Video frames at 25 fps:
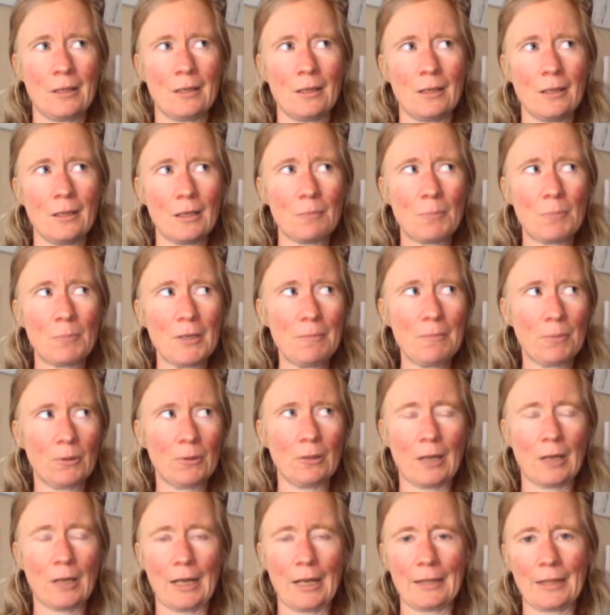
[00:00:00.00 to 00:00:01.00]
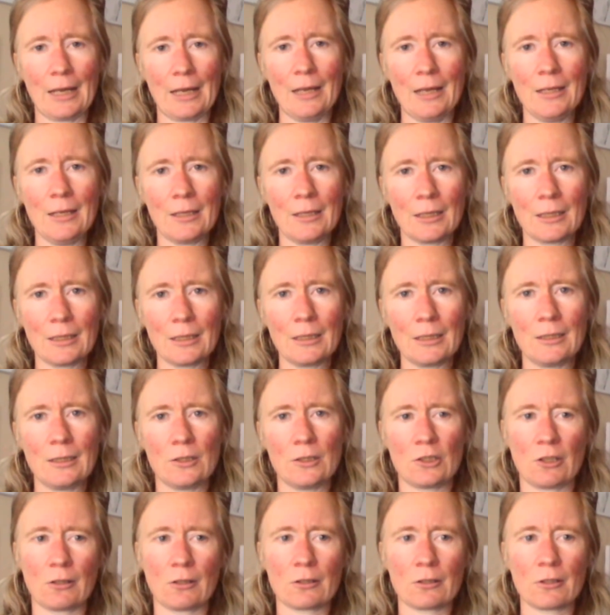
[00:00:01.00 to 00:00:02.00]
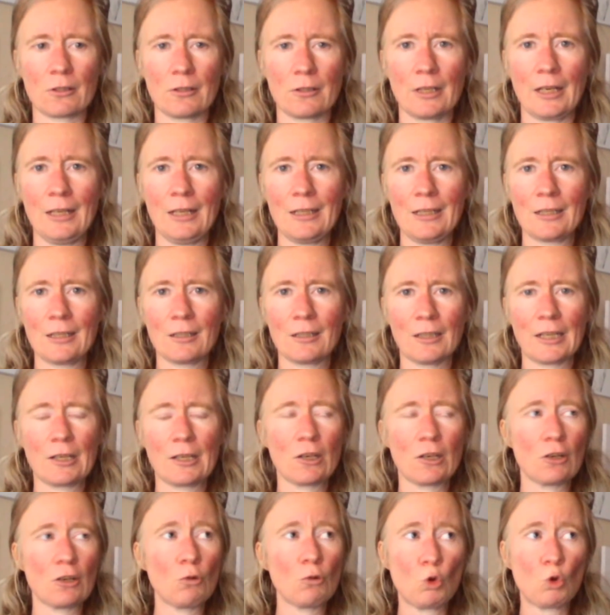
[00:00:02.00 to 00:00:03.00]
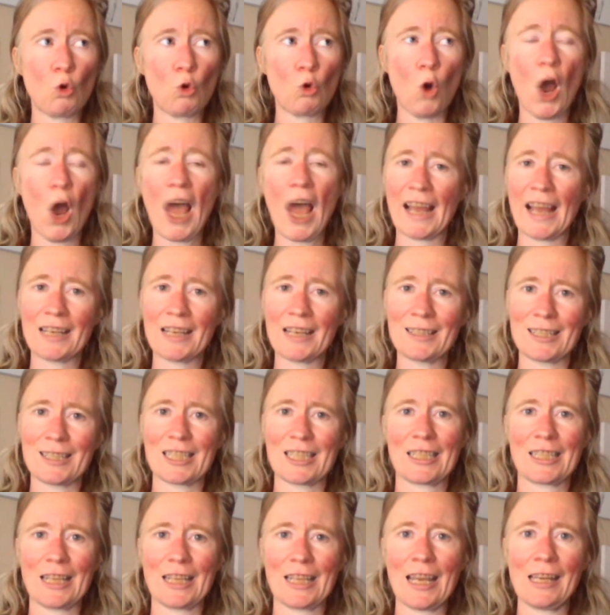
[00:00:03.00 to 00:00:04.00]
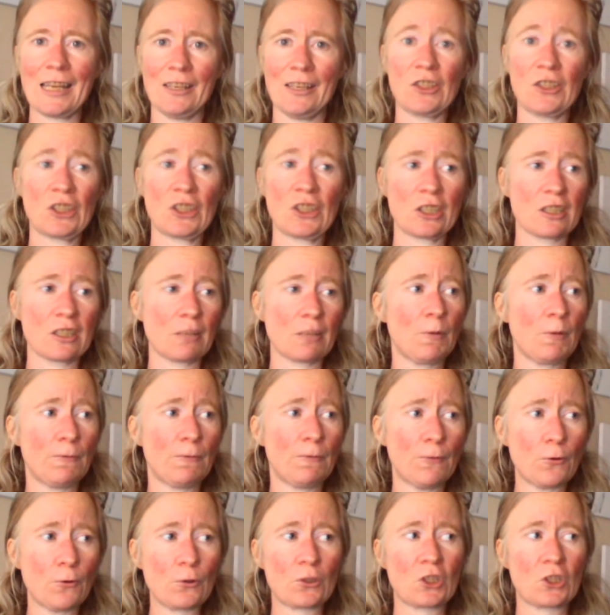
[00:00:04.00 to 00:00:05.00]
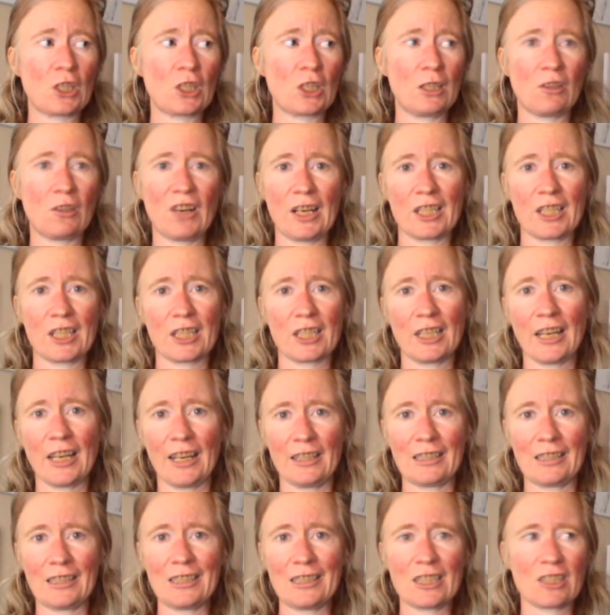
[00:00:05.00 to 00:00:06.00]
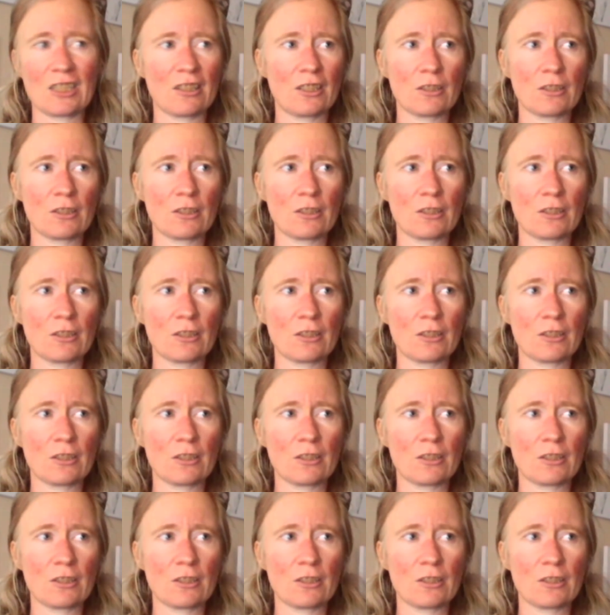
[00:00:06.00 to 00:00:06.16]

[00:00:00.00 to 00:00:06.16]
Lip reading: There are people like that, they get indoctrinated. They don't quite understand it, because I'm a fourth generation atheist.